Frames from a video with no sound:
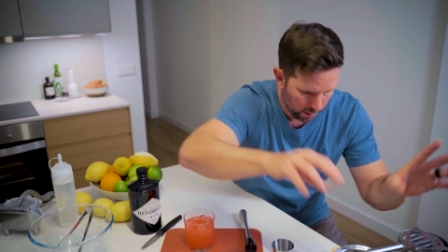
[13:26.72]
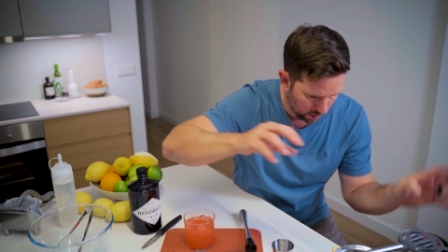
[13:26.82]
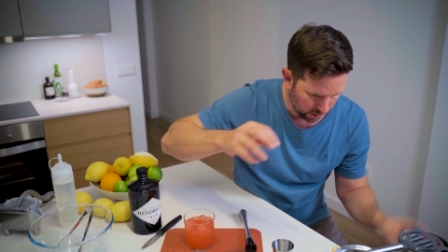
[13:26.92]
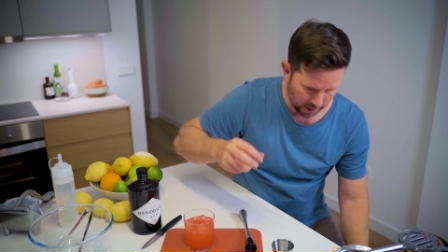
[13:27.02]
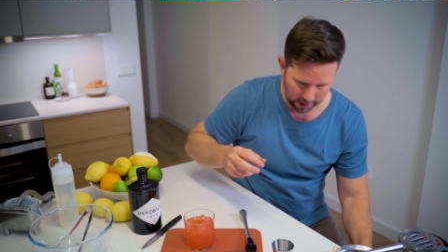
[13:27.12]

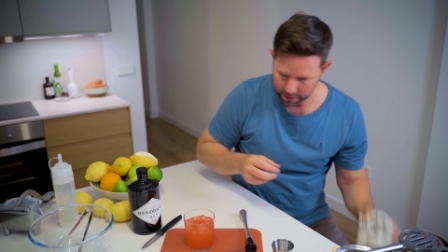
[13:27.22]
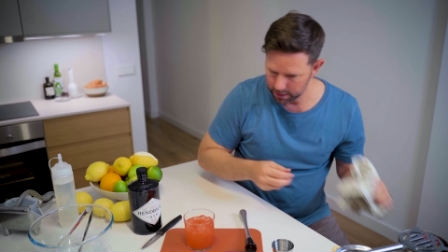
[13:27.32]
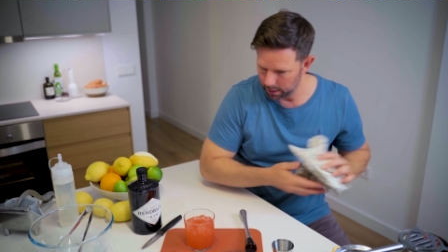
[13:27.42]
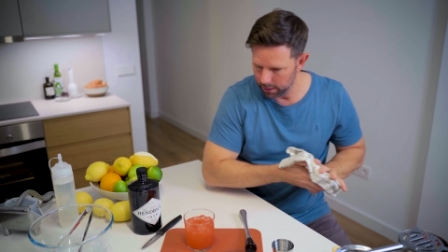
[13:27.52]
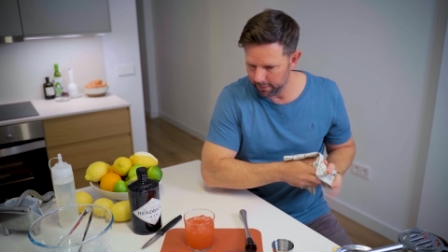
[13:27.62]
Those guys
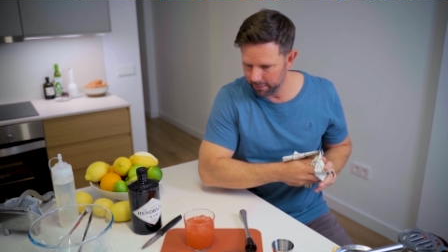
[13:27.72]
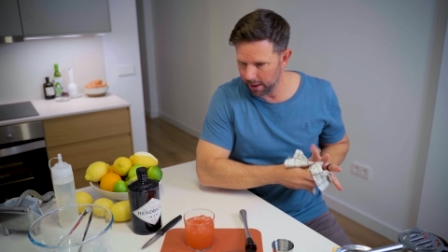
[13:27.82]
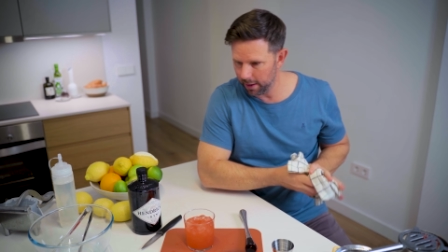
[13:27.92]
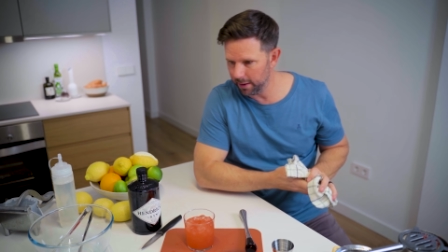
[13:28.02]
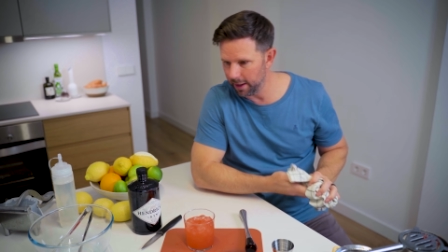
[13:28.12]
can live
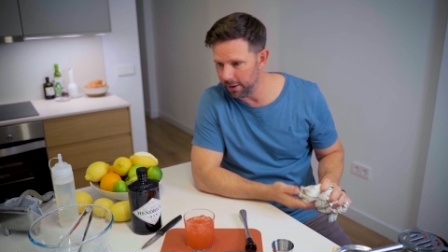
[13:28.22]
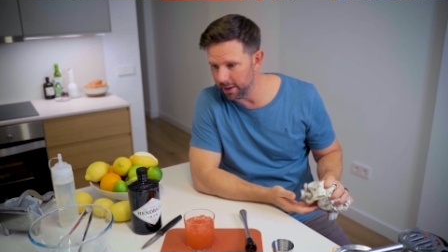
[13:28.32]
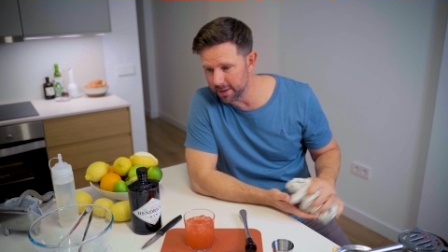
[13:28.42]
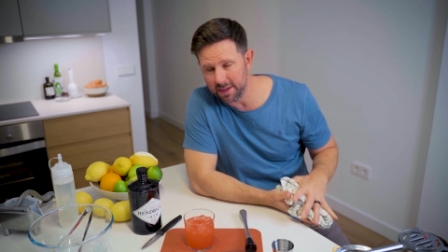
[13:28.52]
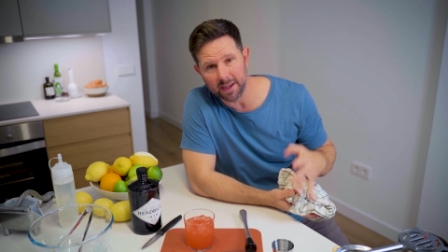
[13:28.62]
there. Now you
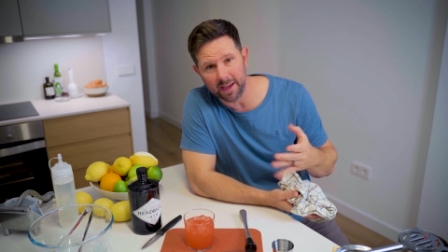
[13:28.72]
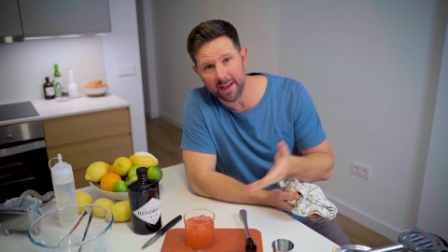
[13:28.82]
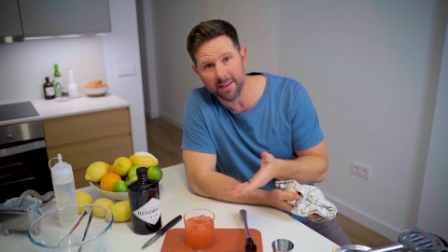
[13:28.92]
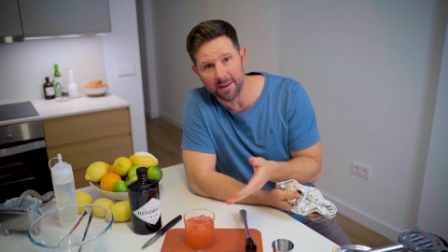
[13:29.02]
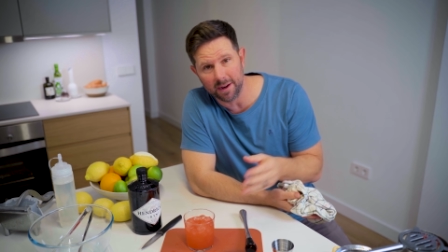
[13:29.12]
can see
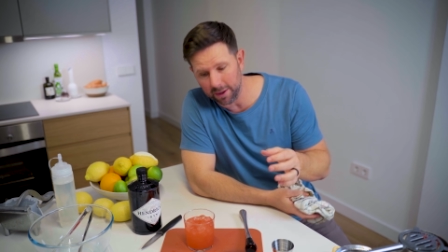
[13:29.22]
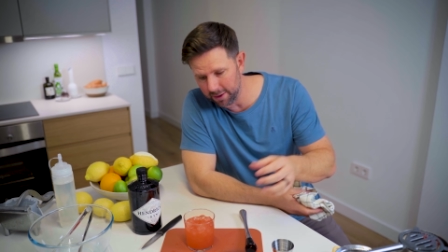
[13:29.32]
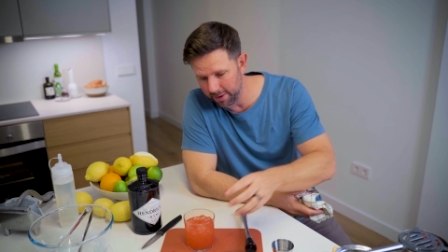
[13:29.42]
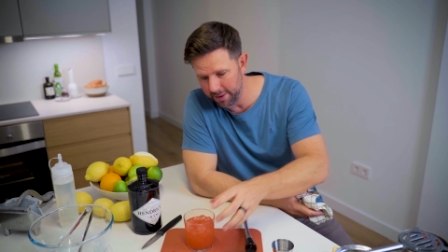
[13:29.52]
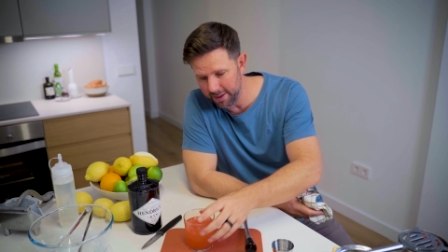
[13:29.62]
again, the
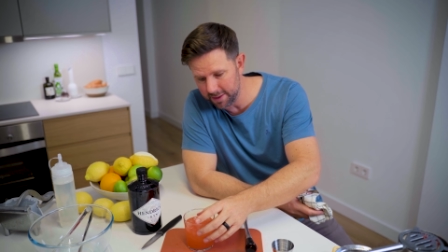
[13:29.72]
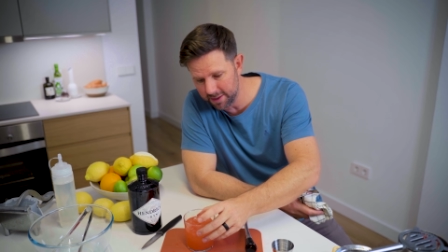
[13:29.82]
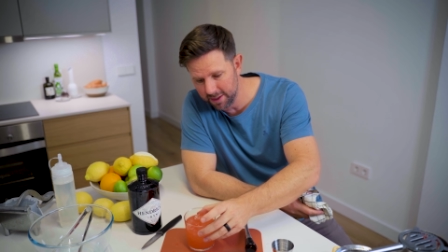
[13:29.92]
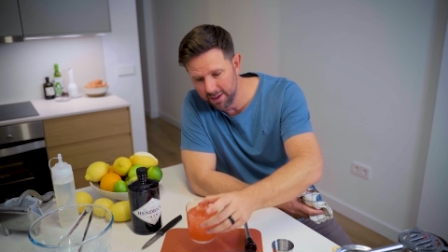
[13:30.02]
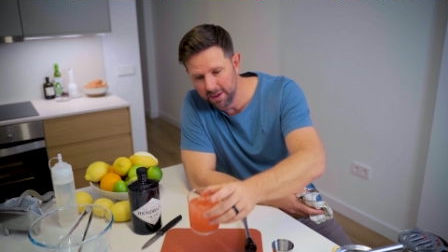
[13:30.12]
color on
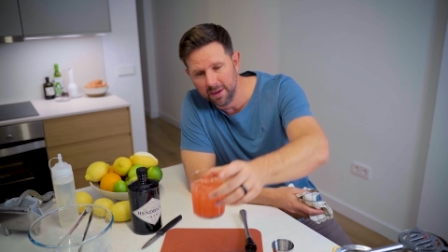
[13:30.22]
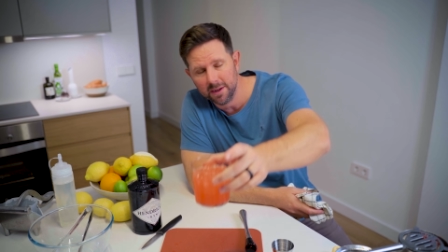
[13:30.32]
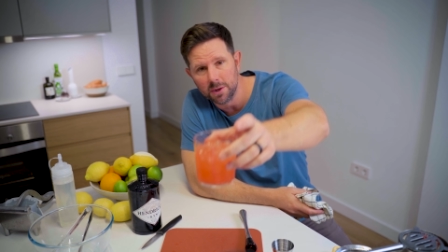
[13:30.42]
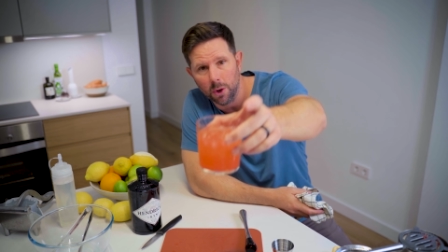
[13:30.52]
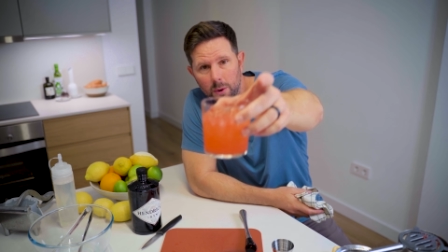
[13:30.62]
this,
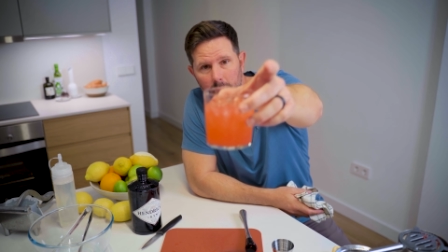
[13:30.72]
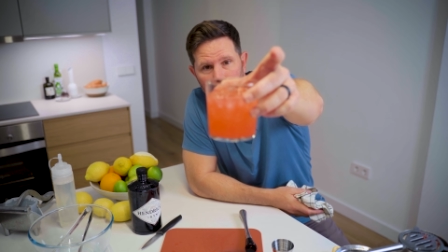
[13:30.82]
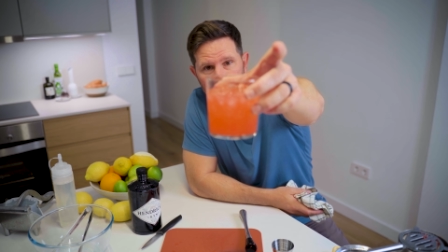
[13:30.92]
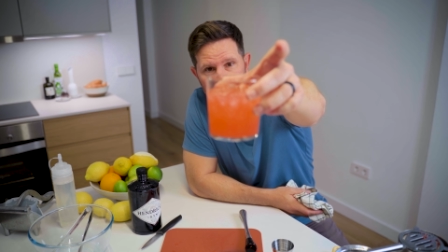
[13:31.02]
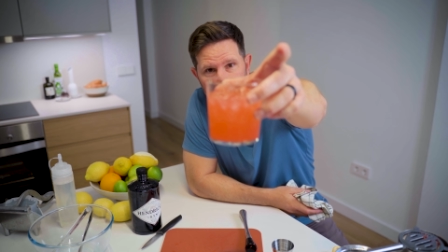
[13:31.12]

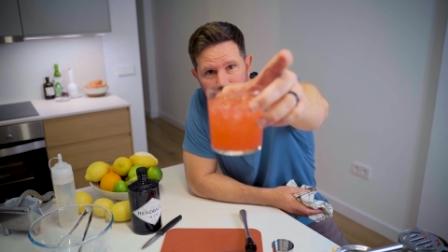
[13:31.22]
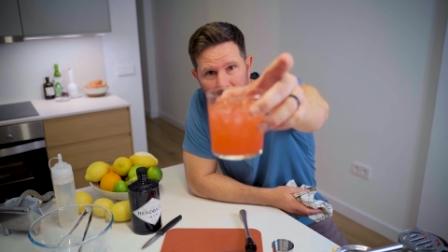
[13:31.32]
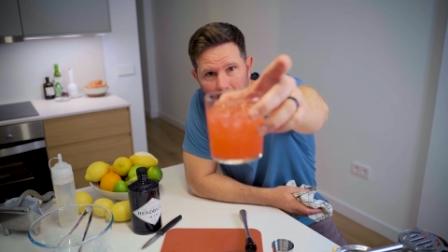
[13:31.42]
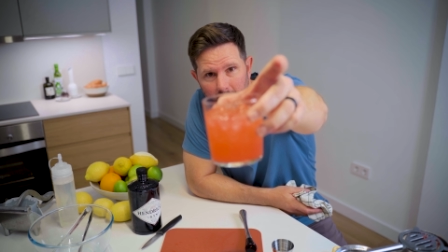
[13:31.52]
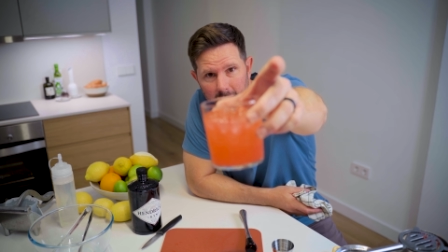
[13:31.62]
totally
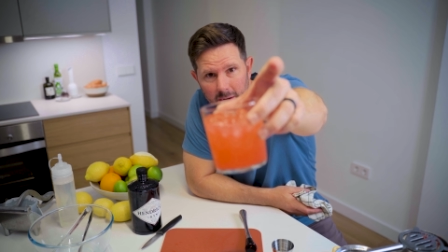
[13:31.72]
different, right?